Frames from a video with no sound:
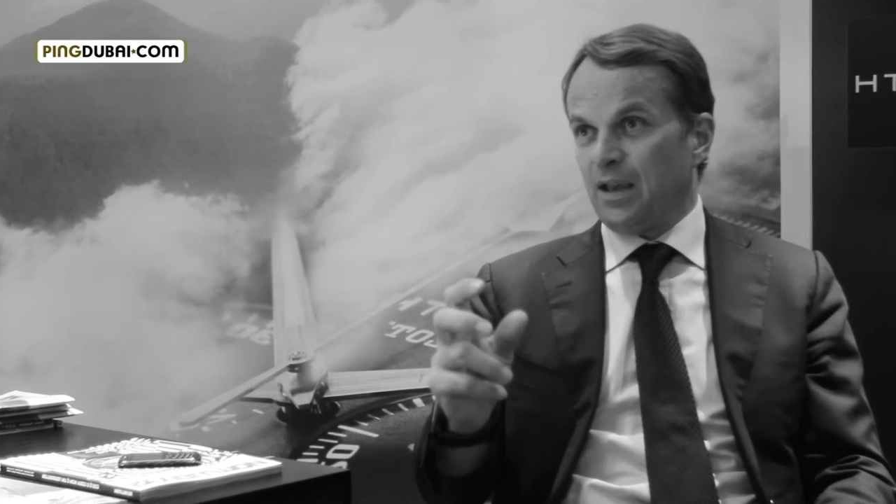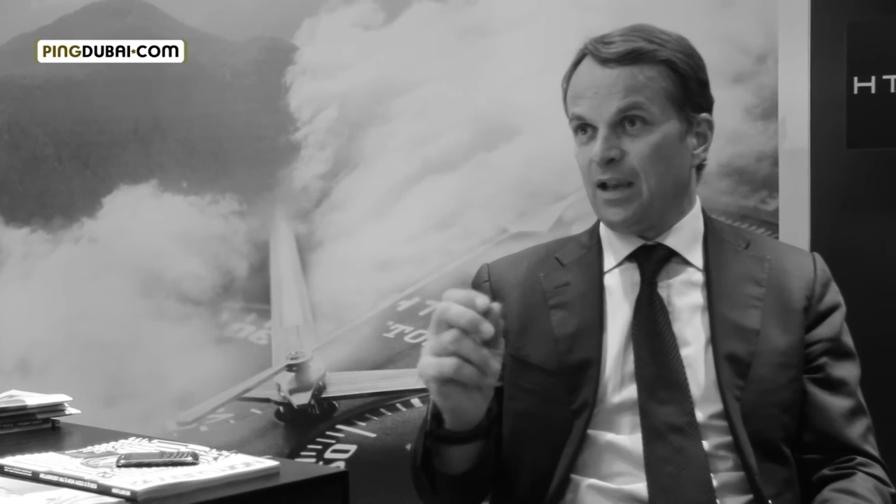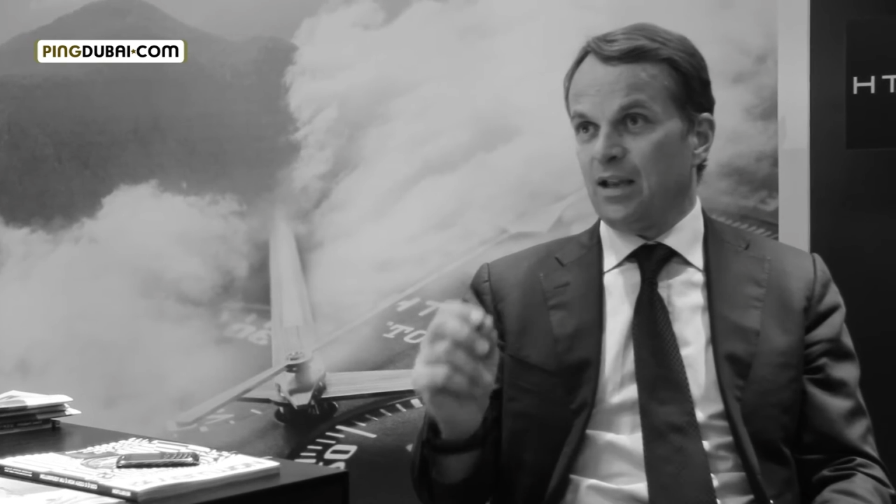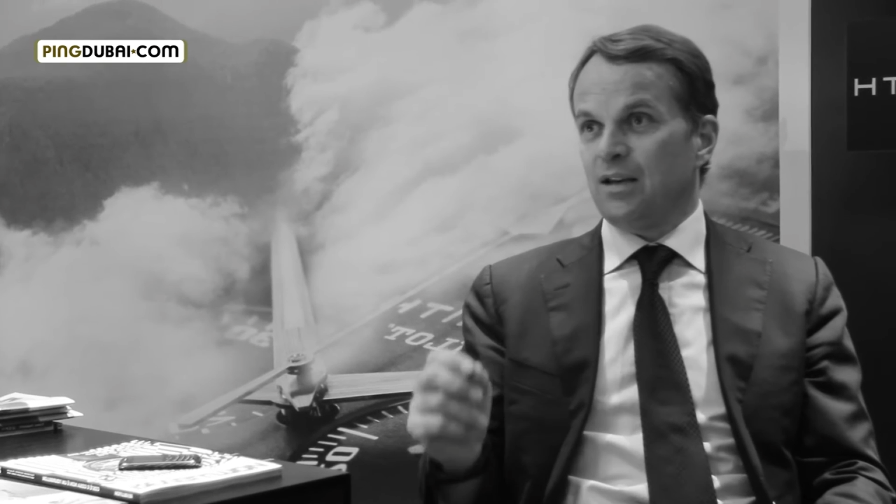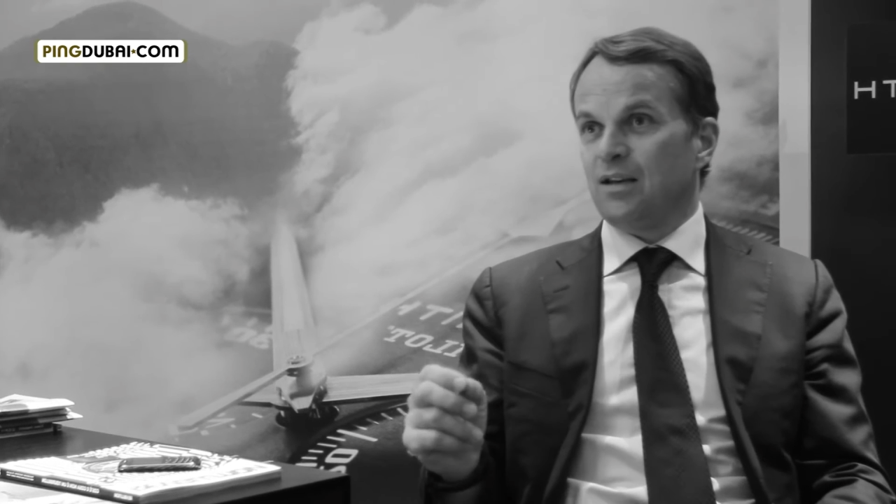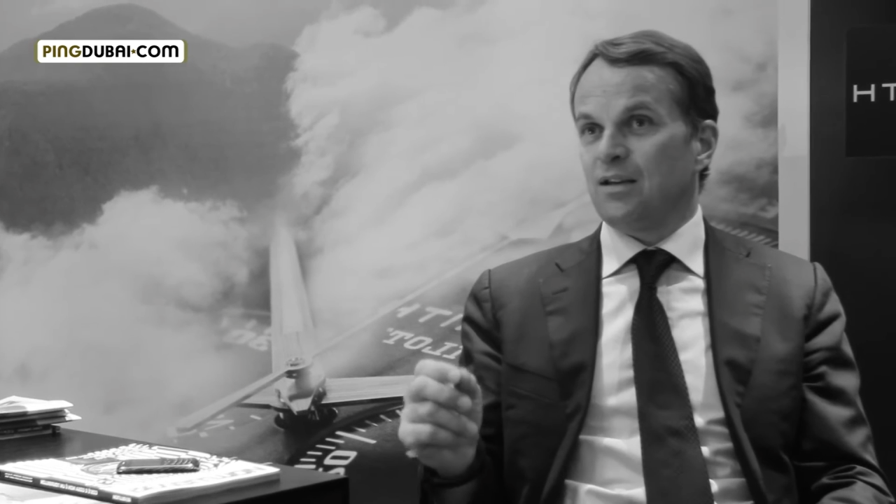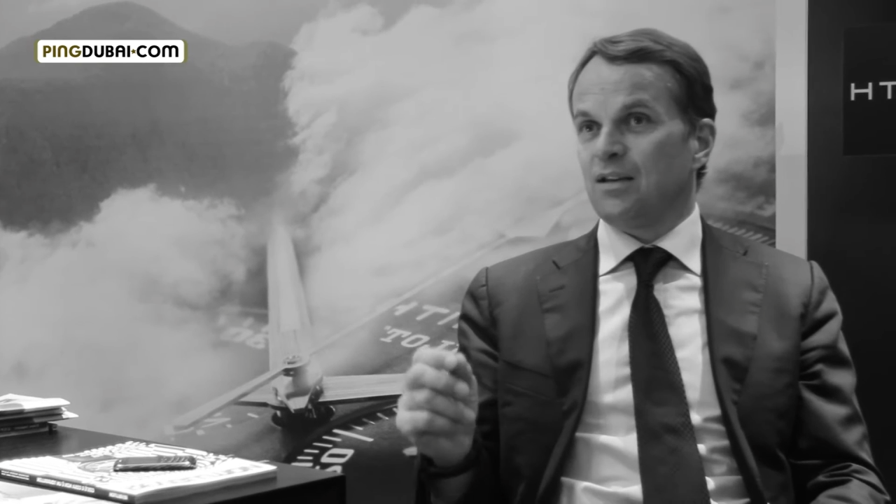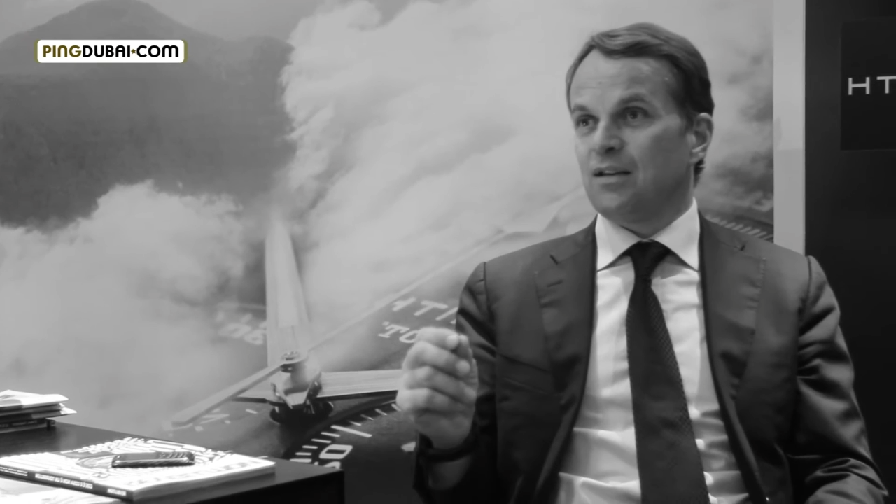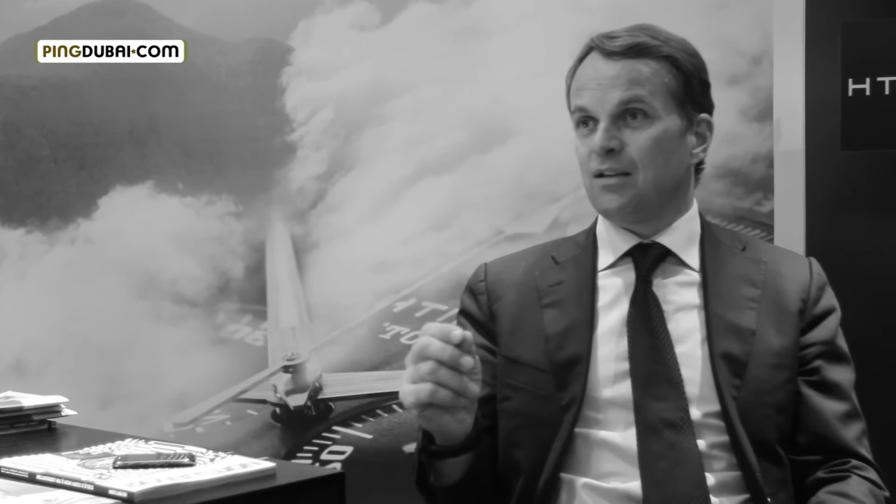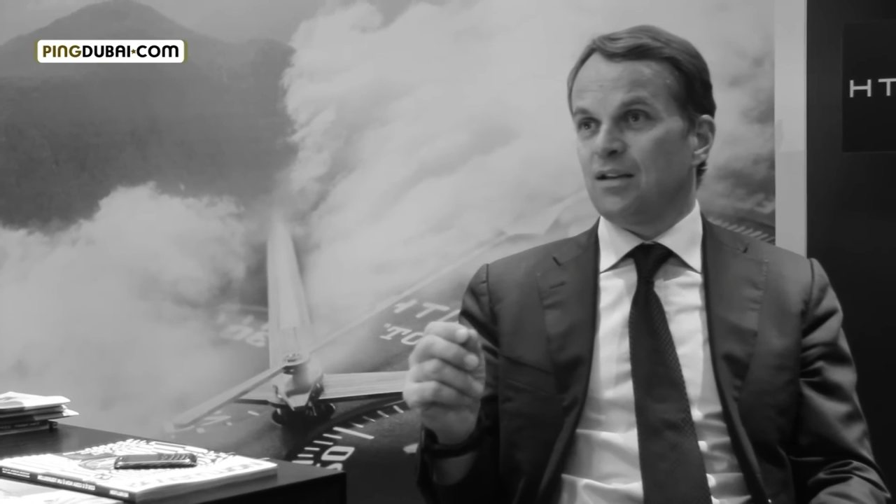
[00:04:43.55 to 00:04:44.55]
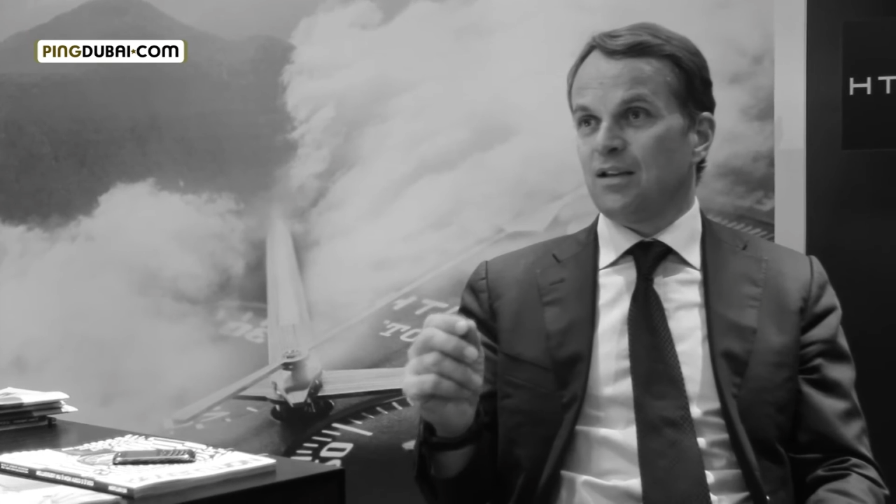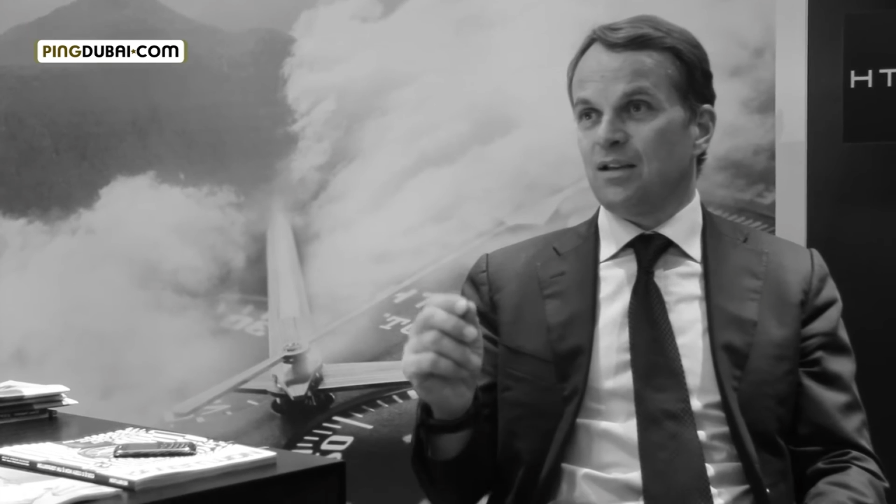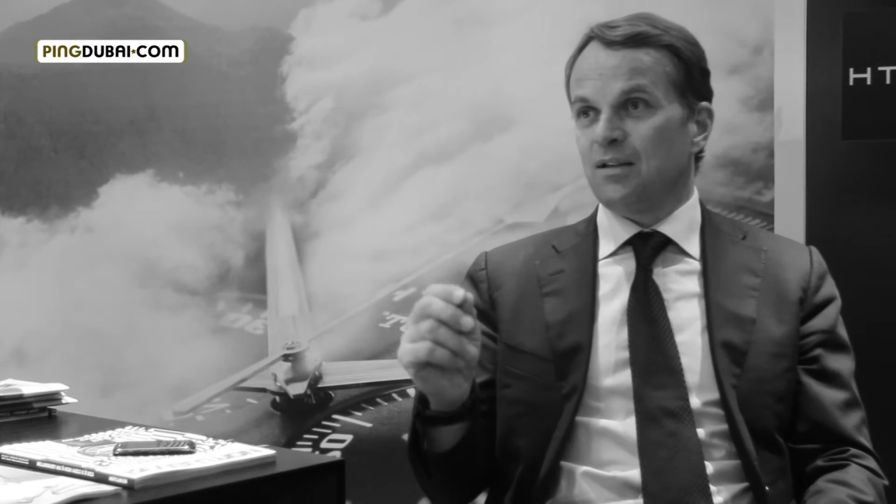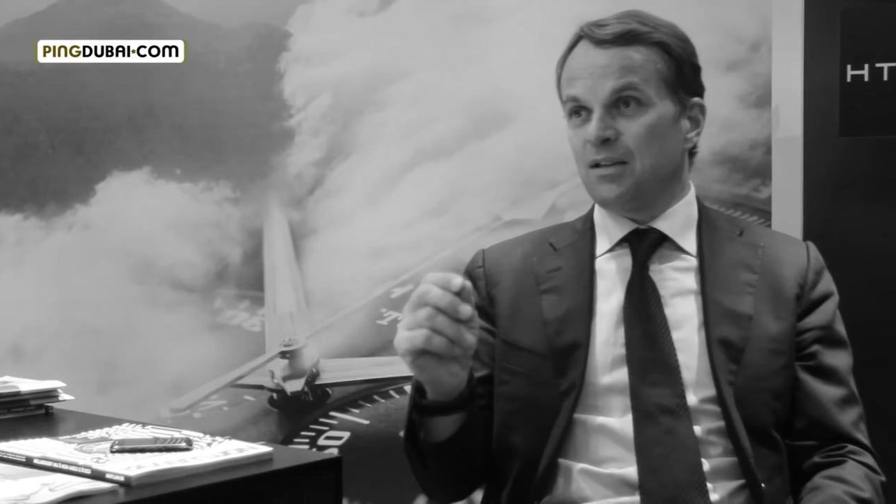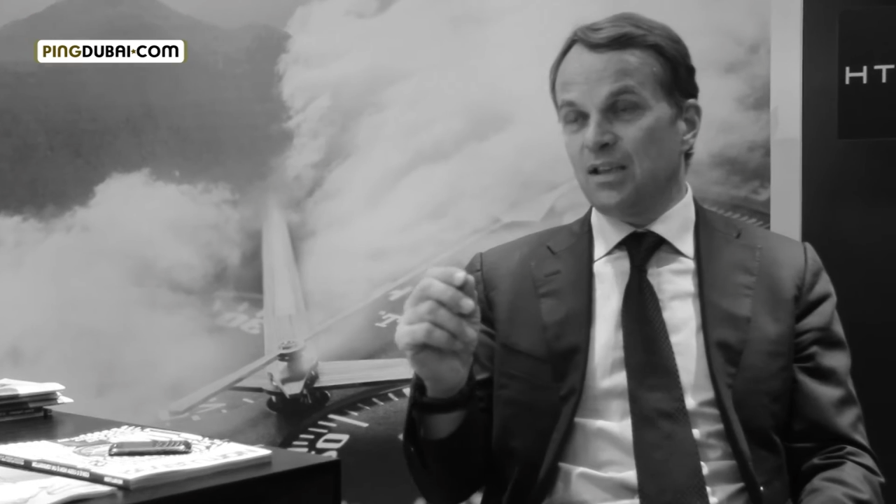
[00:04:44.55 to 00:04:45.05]
And
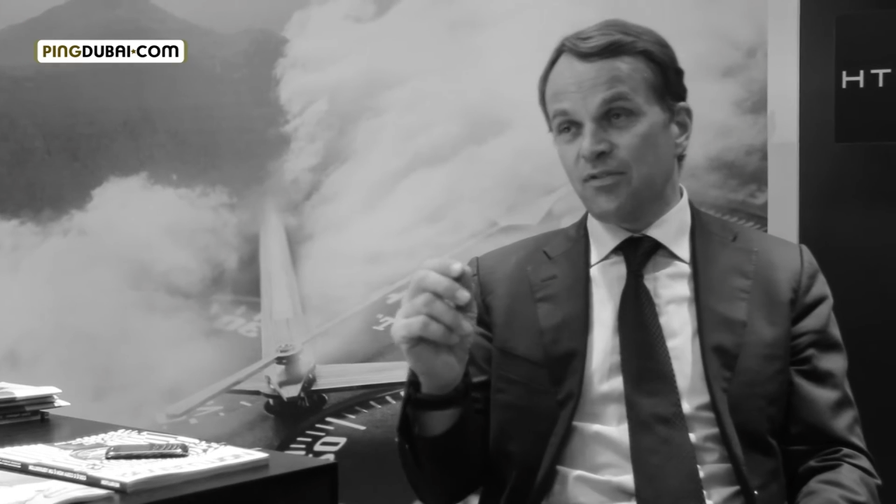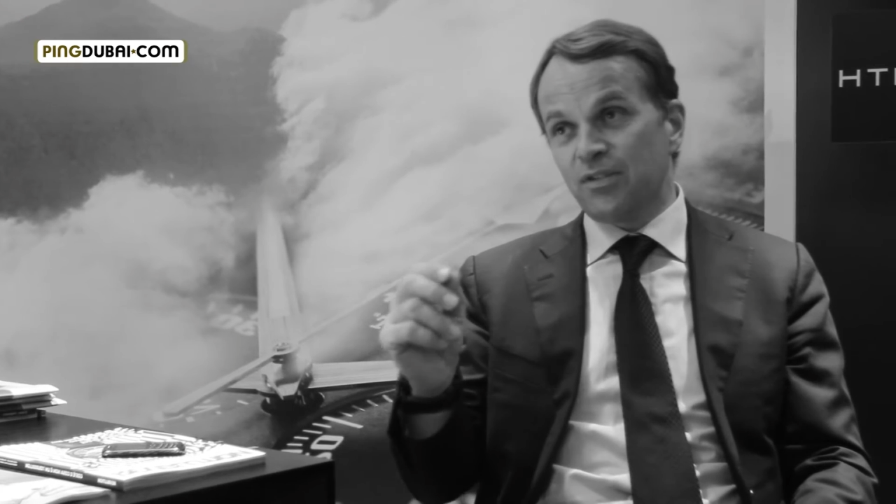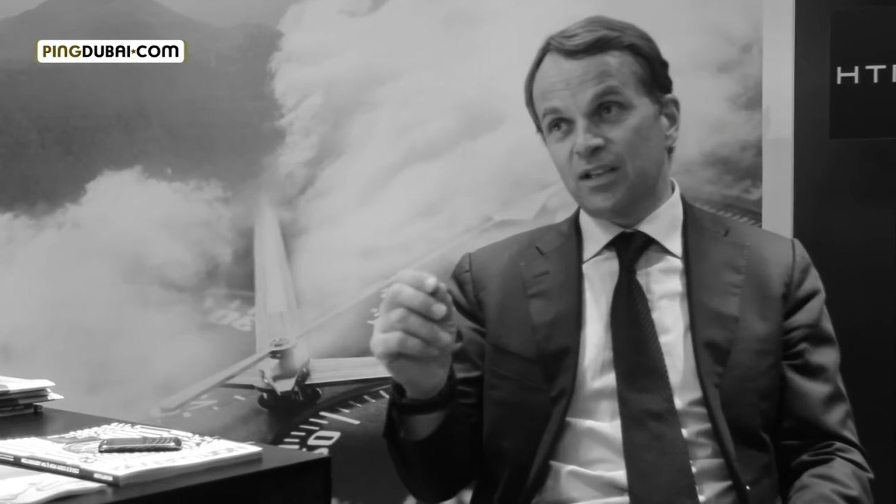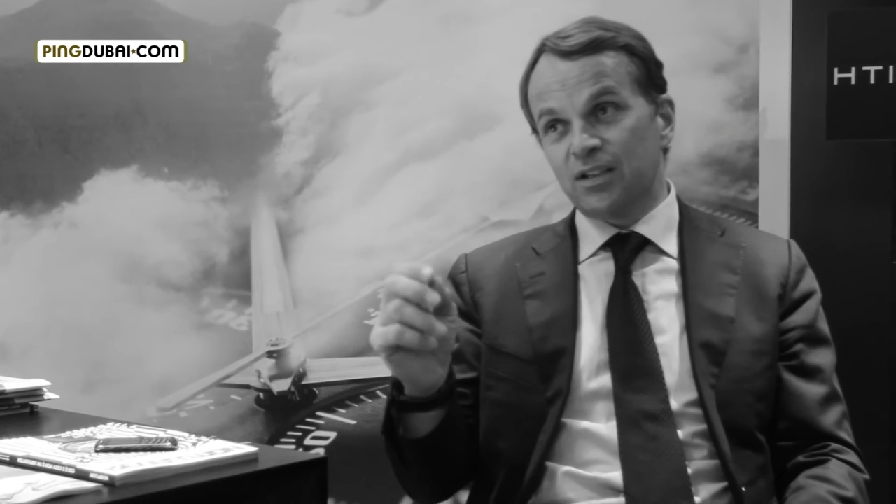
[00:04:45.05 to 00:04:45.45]
even